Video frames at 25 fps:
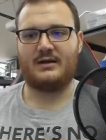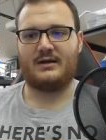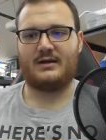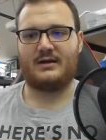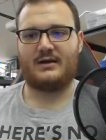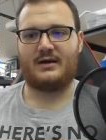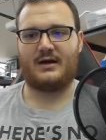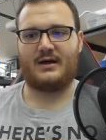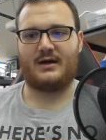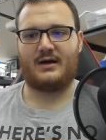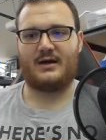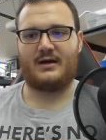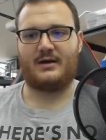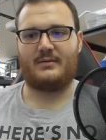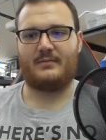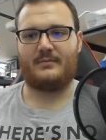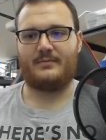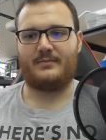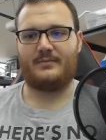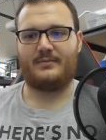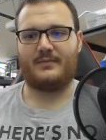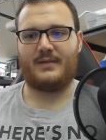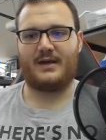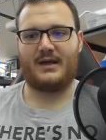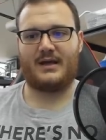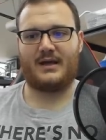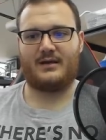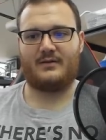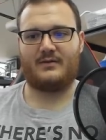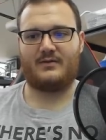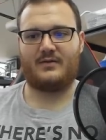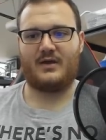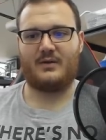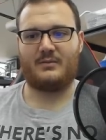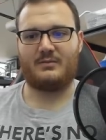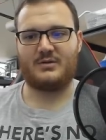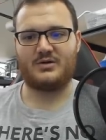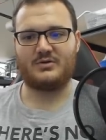And
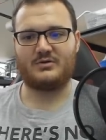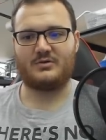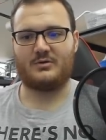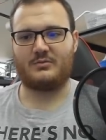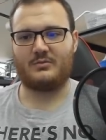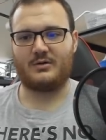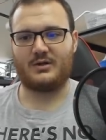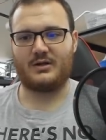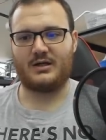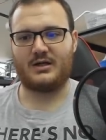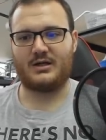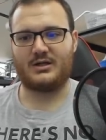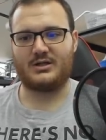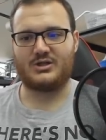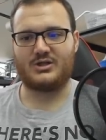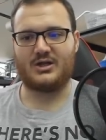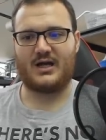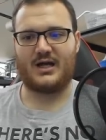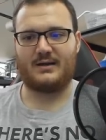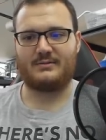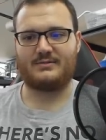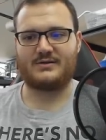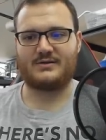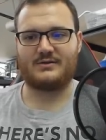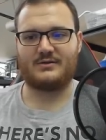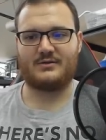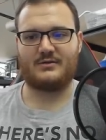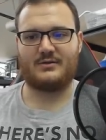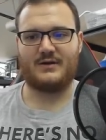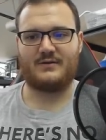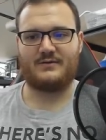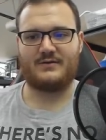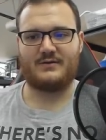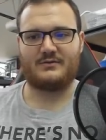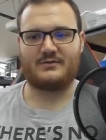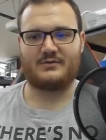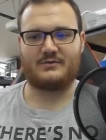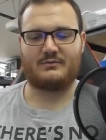they've been doing a really good job. So if it
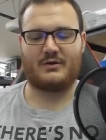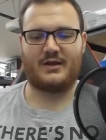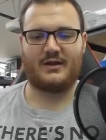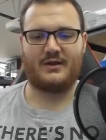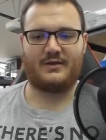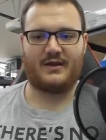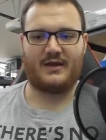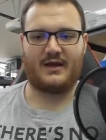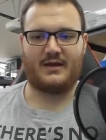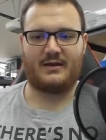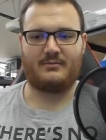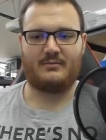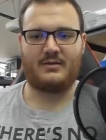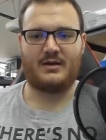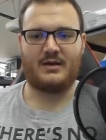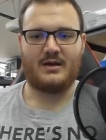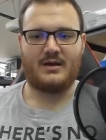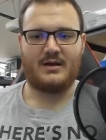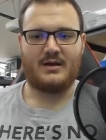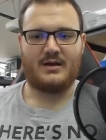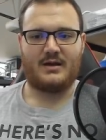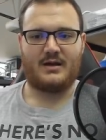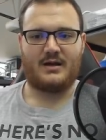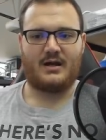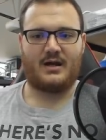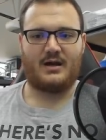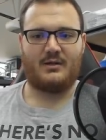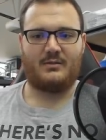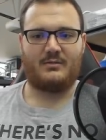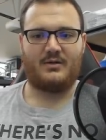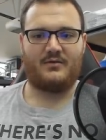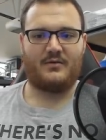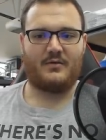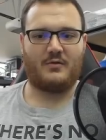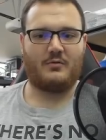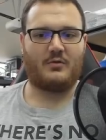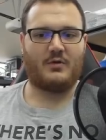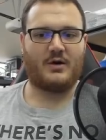was one of them, if
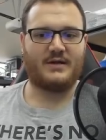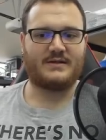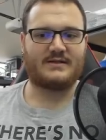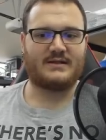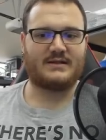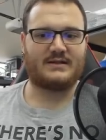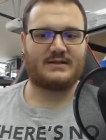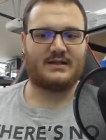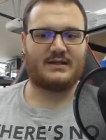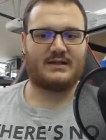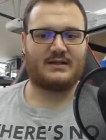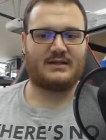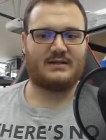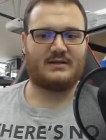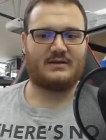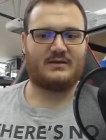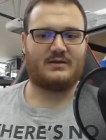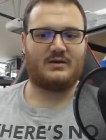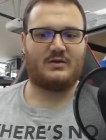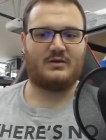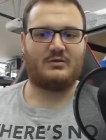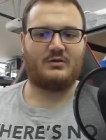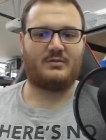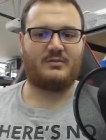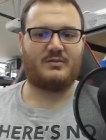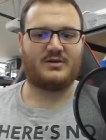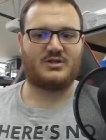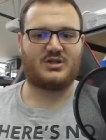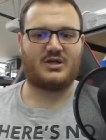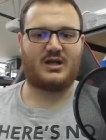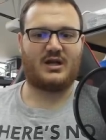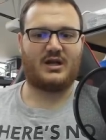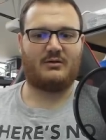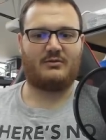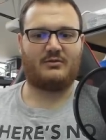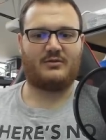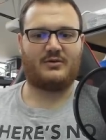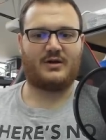it wasn't, then you would have been
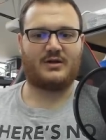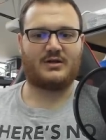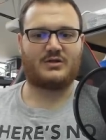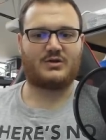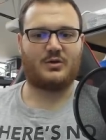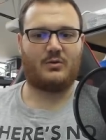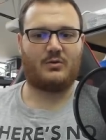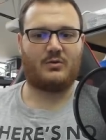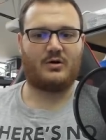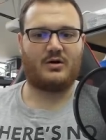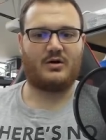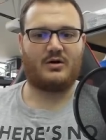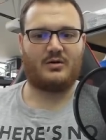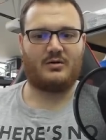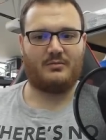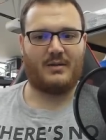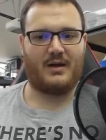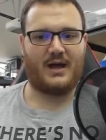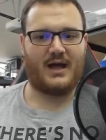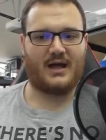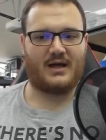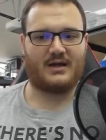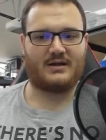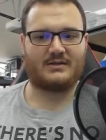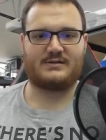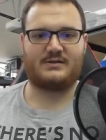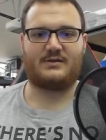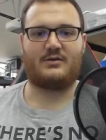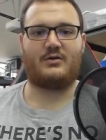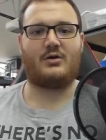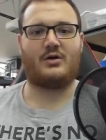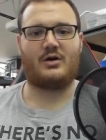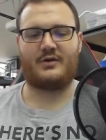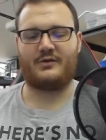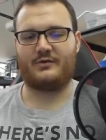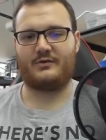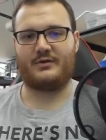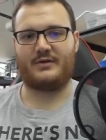chatting with like Tor or Mac, because they're
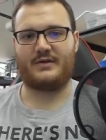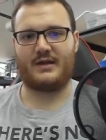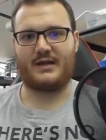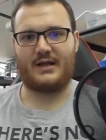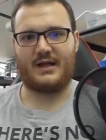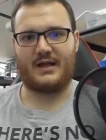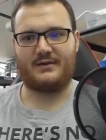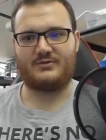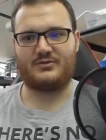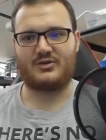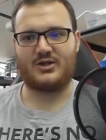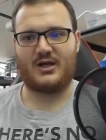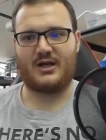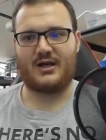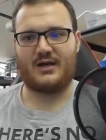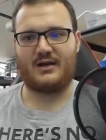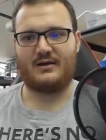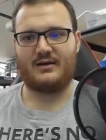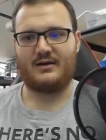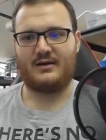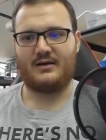also on the live chat.